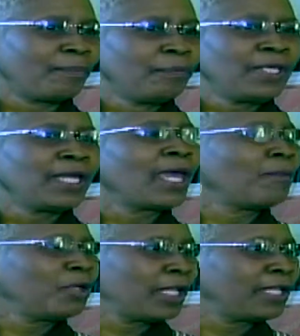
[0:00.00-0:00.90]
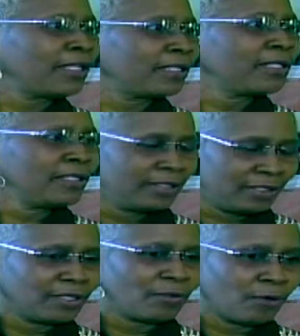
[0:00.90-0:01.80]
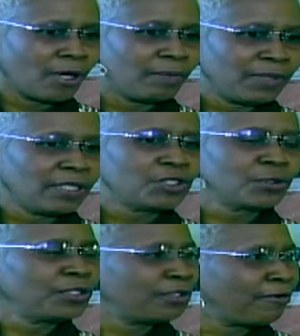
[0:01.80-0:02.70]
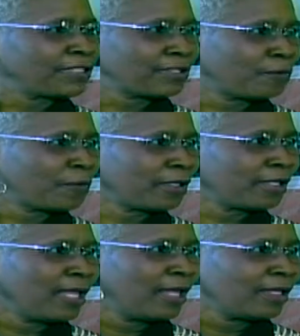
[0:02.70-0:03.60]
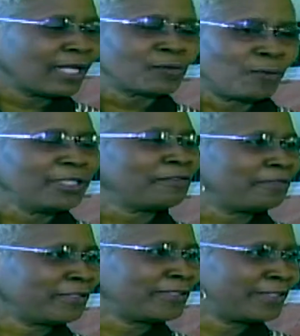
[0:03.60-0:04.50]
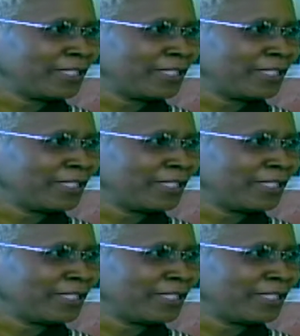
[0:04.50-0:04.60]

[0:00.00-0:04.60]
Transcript: being emulated, being shown to the rest of the world. That's wonderful.